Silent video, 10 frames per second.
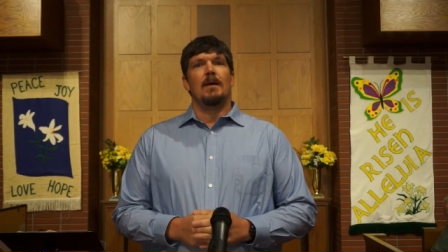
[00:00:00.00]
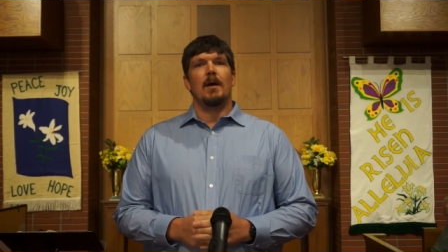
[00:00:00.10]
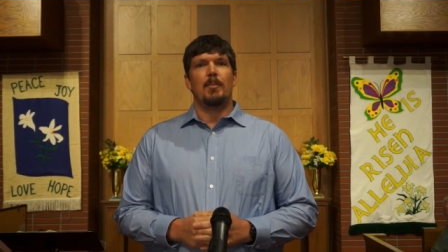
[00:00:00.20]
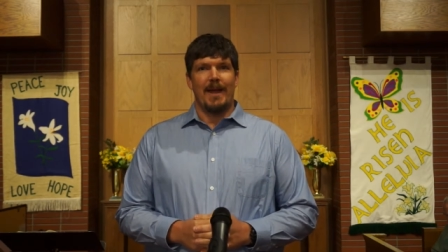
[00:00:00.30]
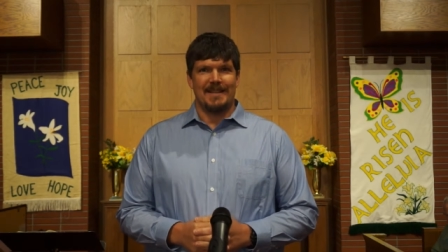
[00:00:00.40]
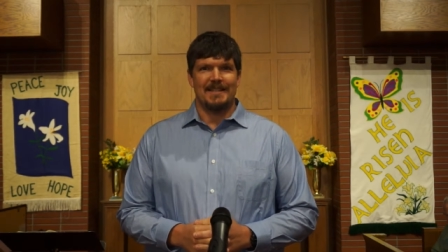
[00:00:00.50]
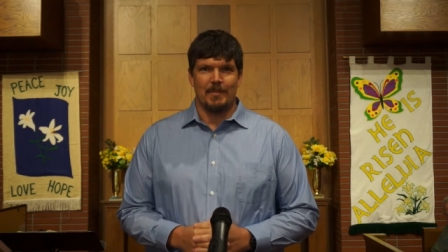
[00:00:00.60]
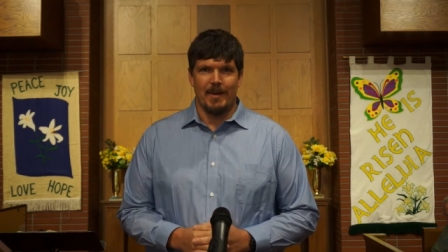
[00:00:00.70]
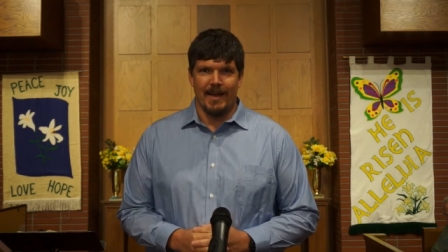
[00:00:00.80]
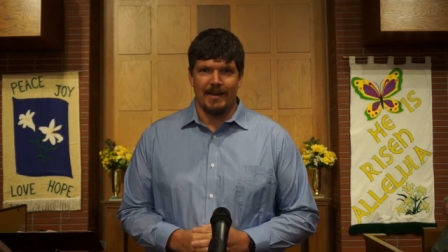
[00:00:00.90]
a
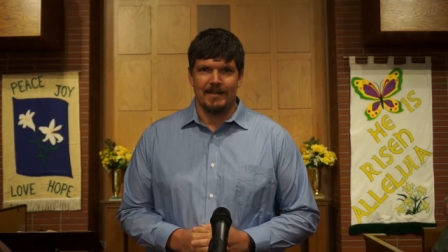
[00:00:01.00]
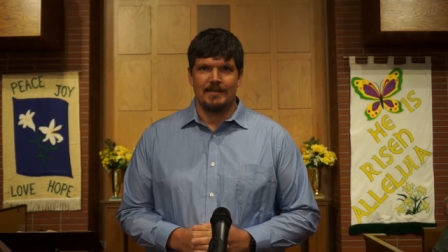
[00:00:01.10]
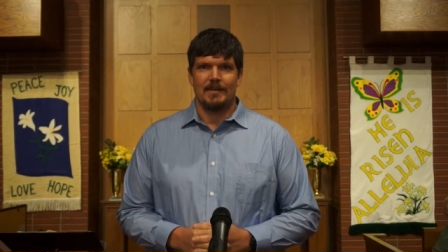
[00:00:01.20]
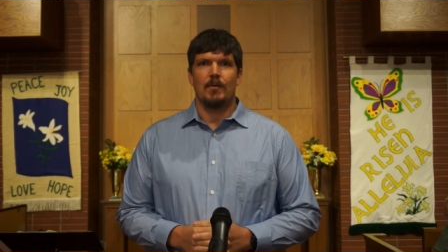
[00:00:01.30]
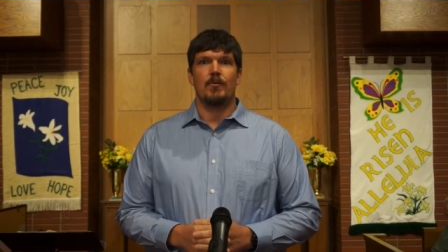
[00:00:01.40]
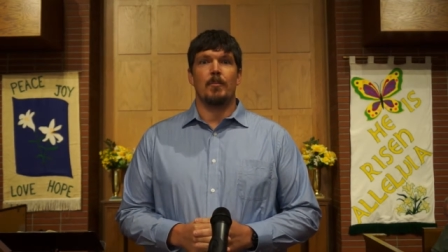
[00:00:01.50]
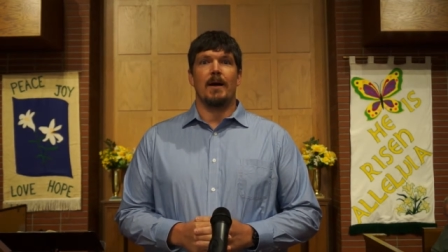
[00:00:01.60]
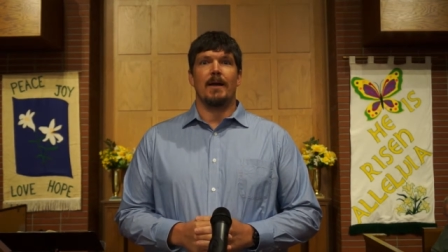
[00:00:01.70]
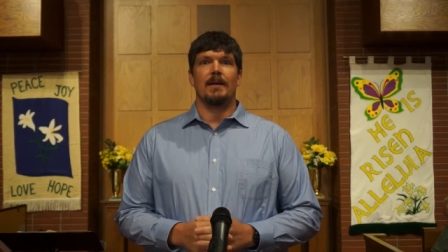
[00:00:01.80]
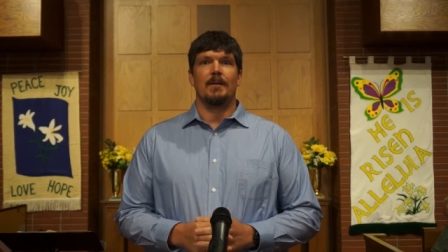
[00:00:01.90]
plastic bag for
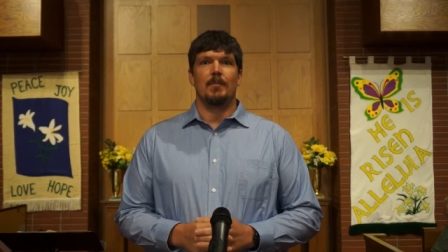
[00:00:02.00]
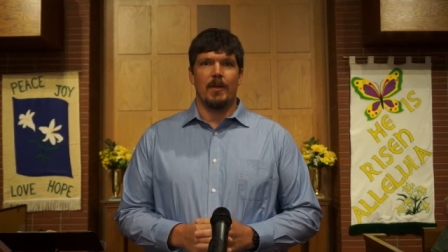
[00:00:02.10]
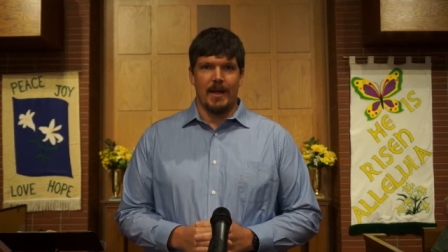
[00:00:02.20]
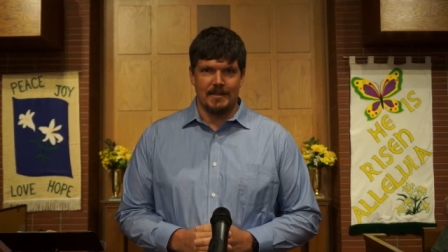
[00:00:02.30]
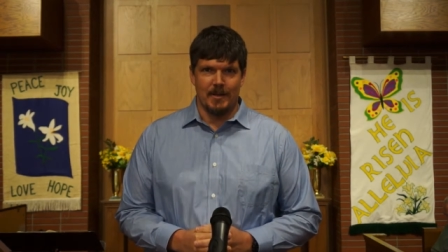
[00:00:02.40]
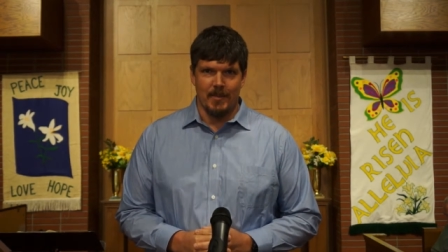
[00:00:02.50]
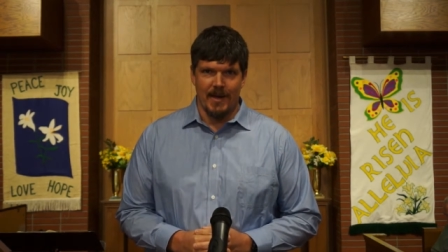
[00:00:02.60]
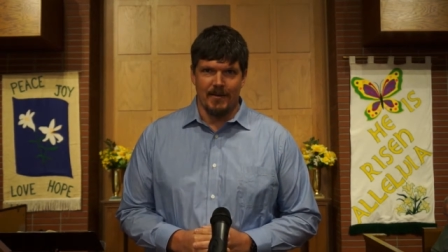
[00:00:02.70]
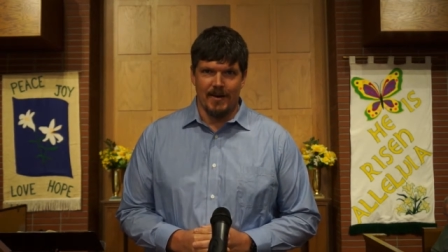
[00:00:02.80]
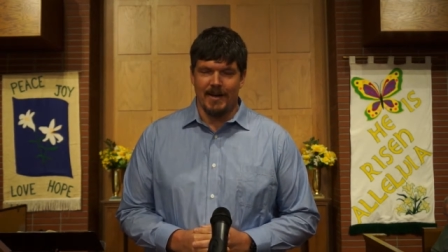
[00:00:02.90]
my plastic
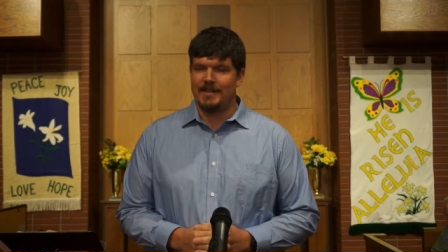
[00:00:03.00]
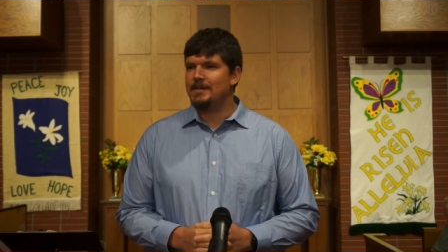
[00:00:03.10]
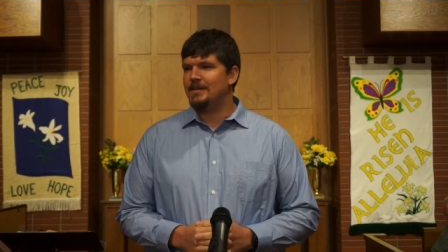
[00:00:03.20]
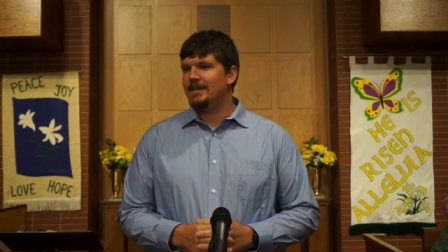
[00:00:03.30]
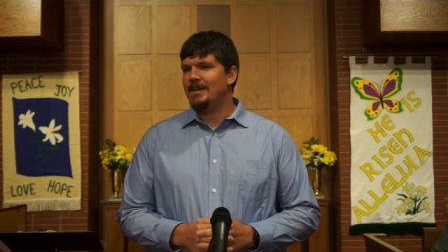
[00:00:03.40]
bag of ice.